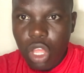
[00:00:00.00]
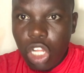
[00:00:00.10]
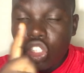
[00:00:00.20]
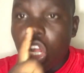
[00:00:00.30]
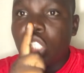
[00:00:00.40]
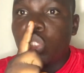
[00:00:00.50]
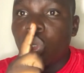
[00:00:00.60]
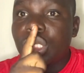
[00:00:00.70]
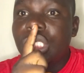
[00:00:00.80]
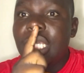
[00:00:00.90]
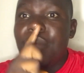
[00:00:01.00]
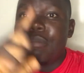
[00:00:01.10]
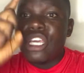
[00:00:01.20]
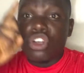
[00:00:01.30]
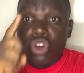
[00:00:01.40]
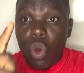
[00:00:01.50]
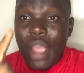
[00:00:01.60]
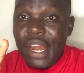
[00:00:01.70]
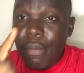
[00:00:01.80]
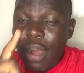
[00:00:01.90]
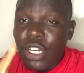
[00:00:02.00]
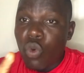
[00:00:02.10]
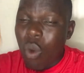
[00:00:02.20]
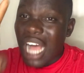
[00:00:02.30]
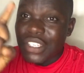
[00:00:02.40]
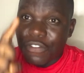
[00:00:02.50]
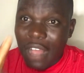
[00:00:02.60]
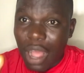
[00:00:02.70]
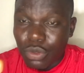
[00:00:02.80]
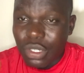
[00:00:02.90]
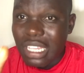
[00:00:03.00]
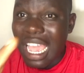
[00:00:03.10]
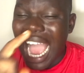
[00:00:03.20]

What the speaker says: not to see me grow, anybody who has vowed to say